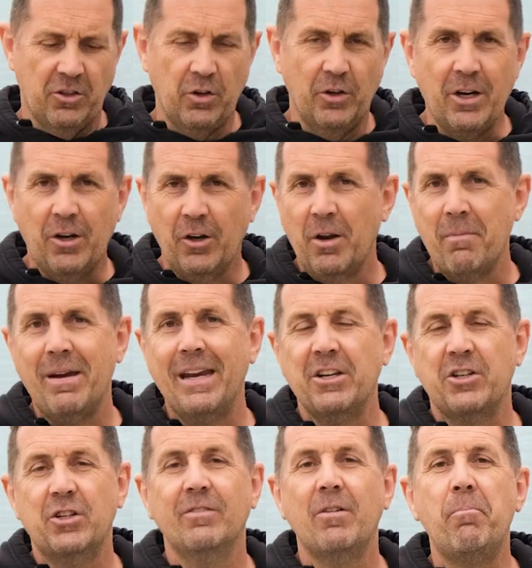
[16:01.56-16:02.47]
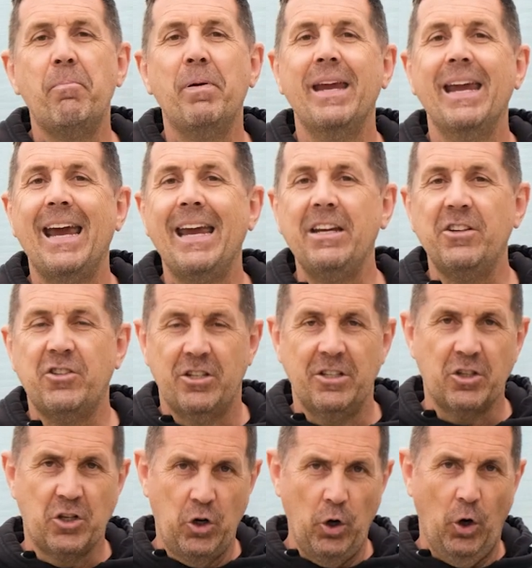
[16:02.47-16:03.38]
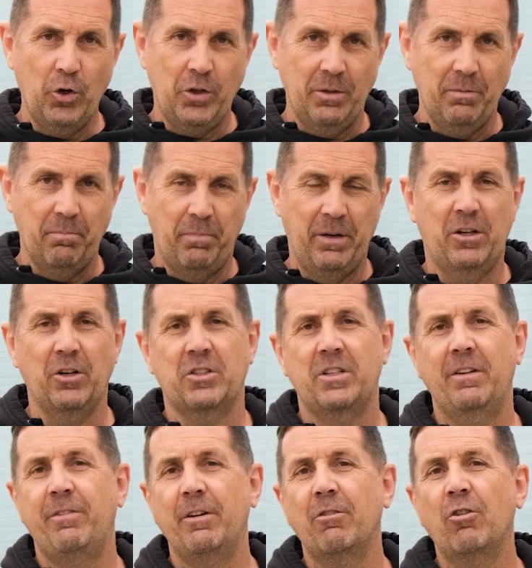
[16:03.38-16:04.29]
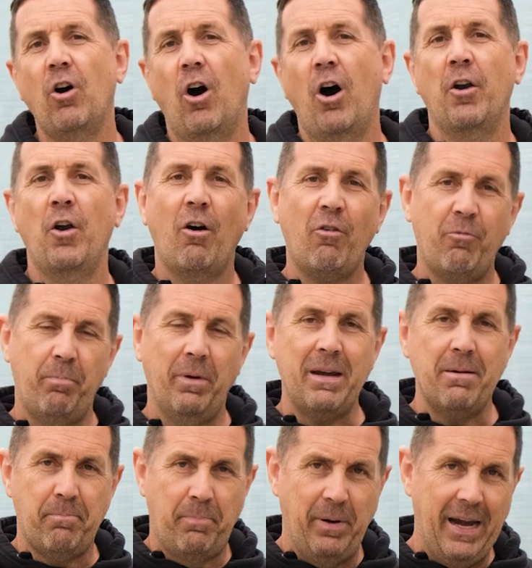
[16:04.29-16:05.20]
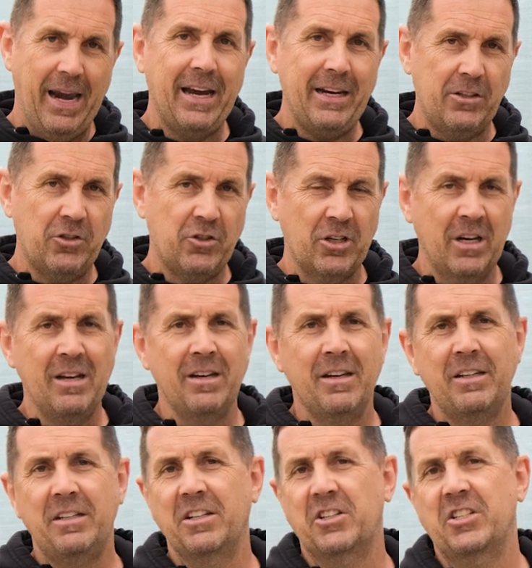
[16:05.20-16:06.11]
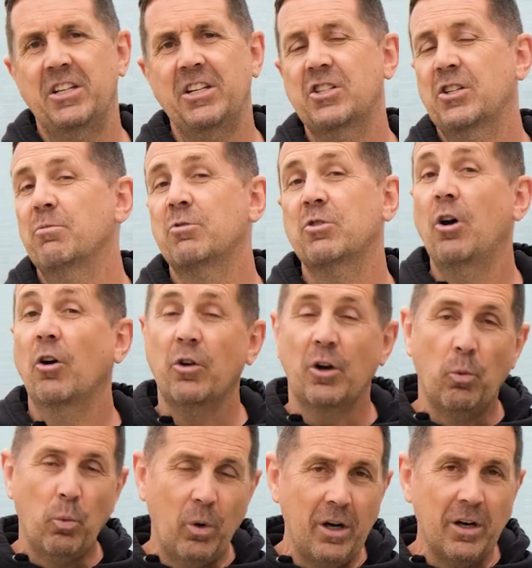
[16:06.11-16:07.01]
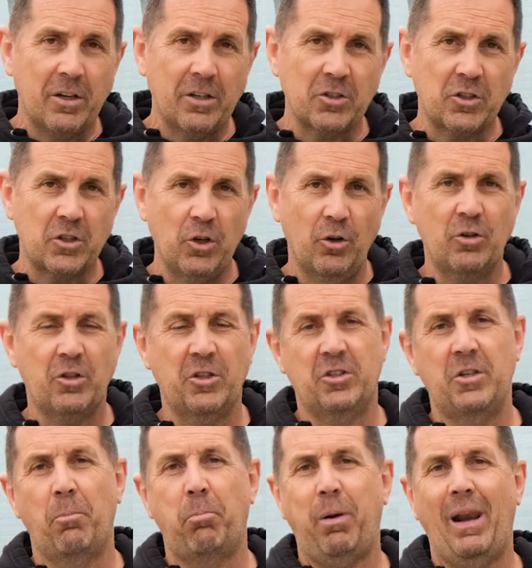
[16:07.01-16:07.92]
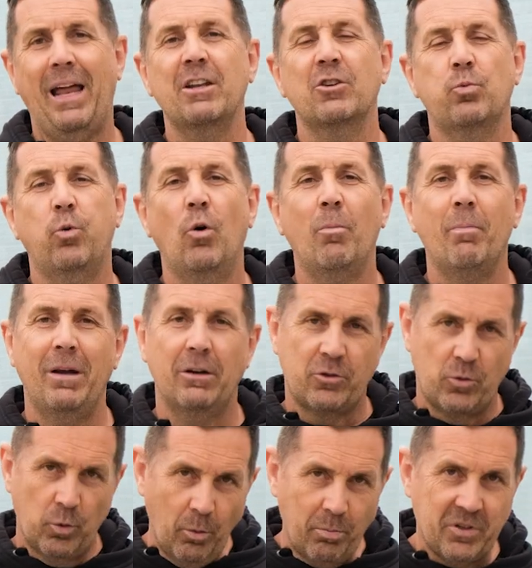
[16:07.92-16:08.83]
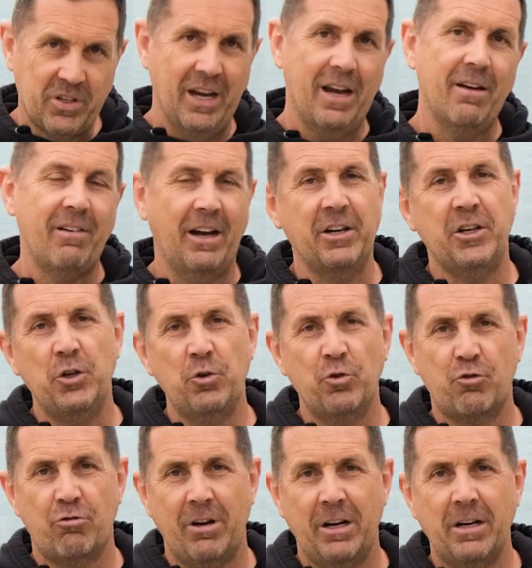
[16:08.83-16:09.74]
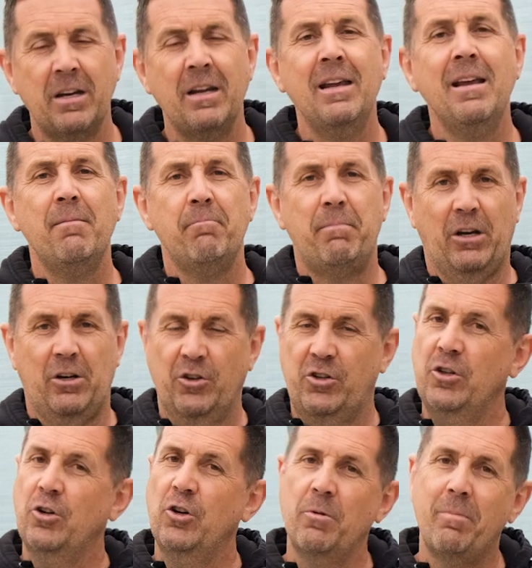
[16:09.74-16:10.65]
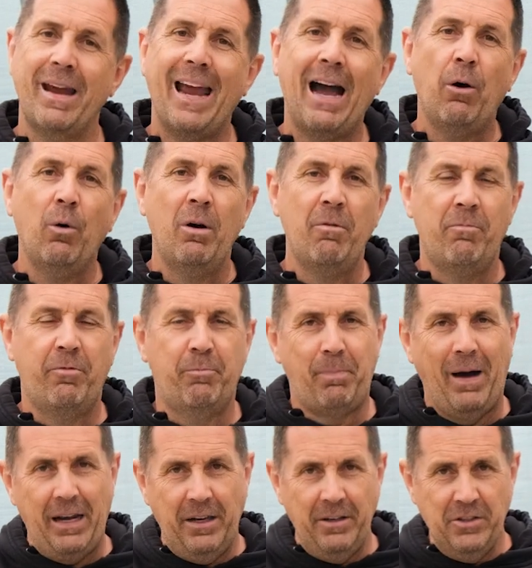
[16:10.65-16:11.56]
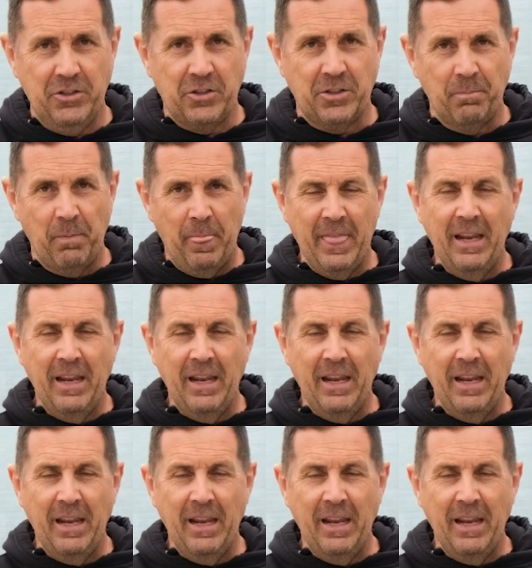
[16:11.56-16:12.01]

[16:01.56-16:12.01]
So you've got to make sure the pH is good, because if you've got an offbeat pH, your system's not going to work as good because your plants won't be able to uptake that nutrient because you're going to be out of balance.